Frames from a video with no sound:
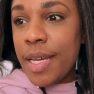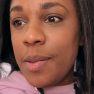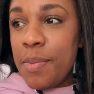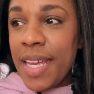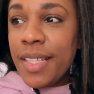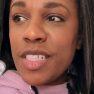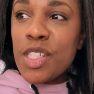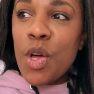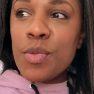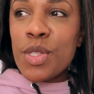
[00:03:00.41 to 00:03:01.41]
I can make
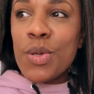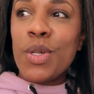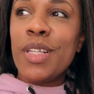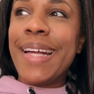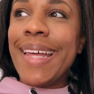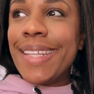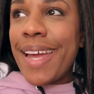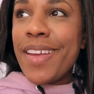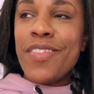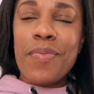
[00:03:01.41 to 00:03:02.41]
this homeschool and
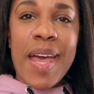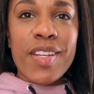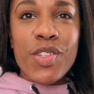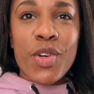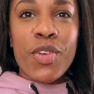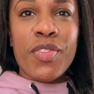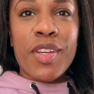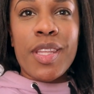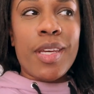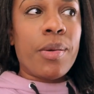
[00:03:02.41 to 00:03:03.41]
life magical
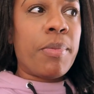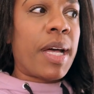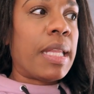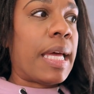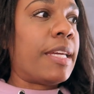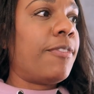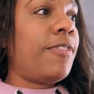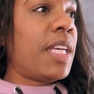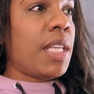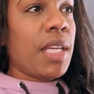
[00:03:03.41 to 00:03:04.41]
for them by like
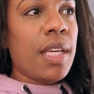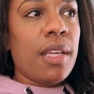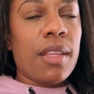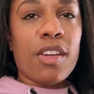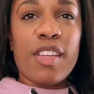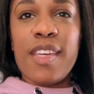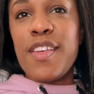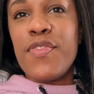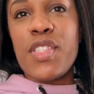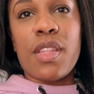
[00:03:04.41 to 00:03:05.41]
feeding their
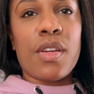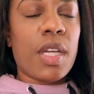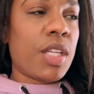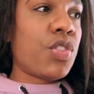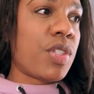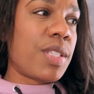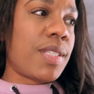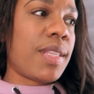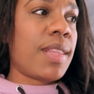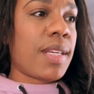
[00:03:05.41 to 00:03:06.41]
gifts and their
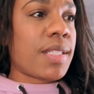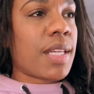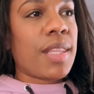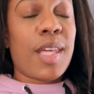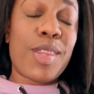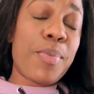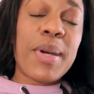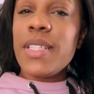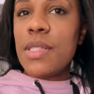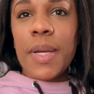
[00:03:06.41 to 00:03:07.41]
interest and things like that the
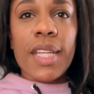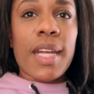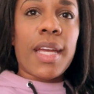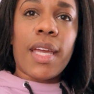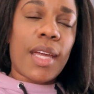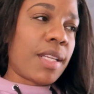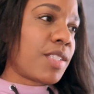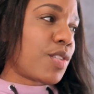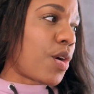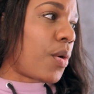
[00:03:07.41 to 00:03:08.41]
best way that I
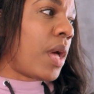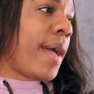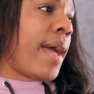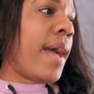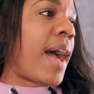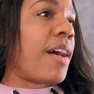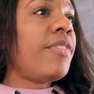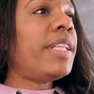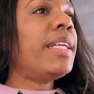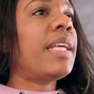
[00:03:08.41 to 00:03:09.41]
can. So I
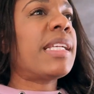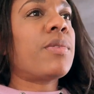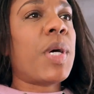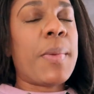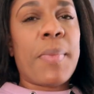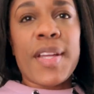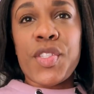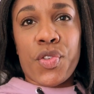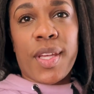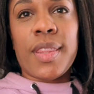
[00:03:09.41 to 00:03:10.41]
feel like that's what my
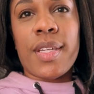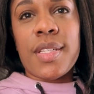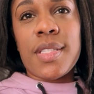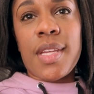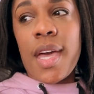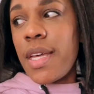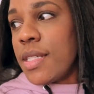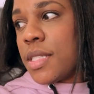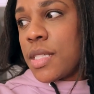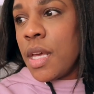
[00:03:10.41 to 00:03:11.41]
strength is
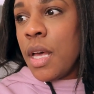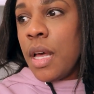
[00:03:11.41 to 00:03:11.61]
as